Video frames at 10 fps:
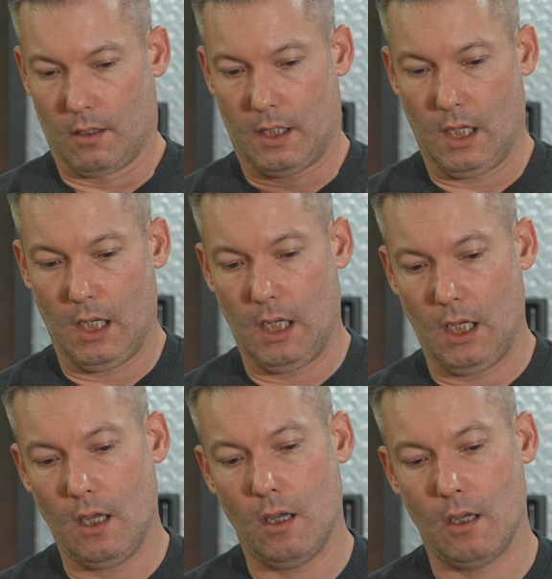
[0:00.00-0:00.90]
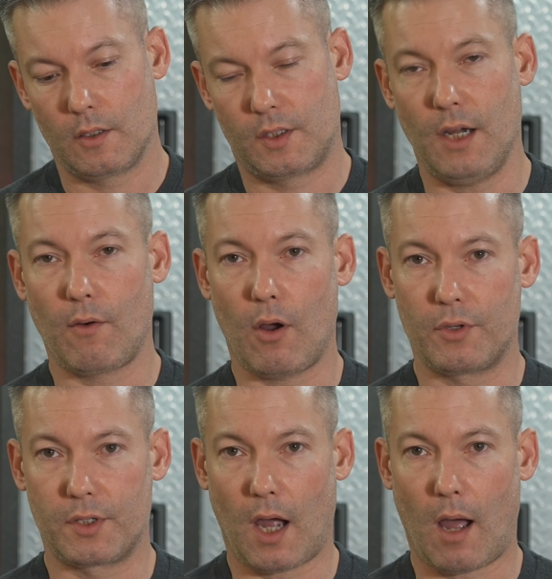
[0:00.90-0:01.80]
The zero
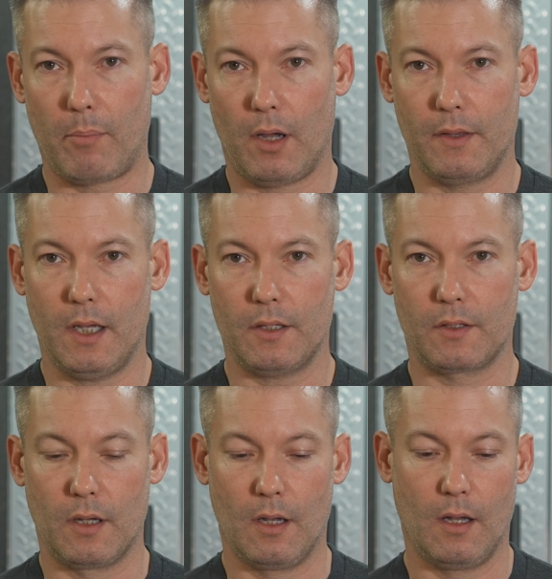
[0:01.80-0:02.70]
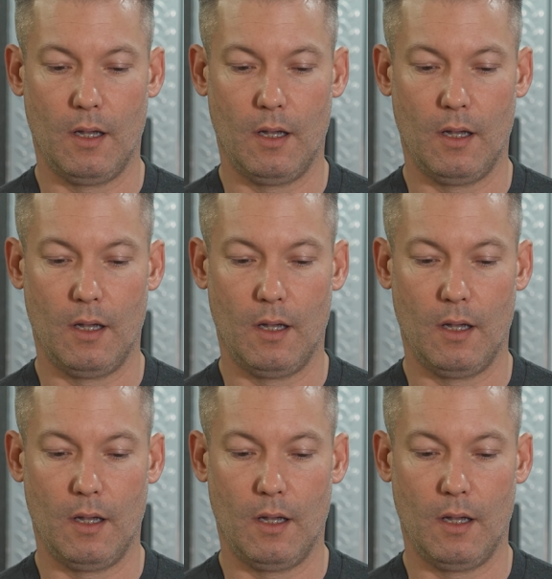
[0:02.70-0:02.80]
stop on this